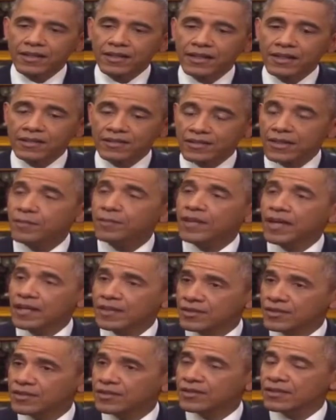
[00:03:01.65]
in some
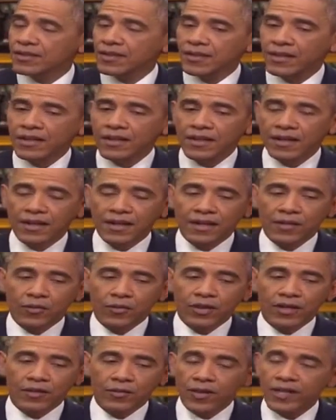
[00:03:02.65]
cases uh,
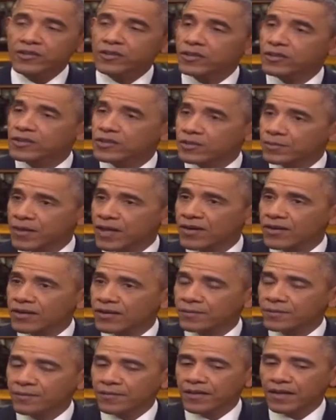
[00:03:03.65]
with a racial
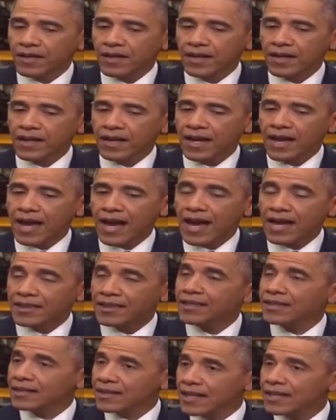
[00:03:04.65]
disparity. And I
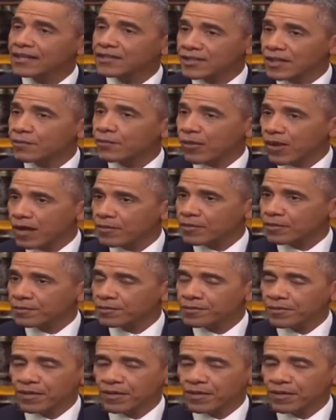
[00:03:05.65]
think that is a problem.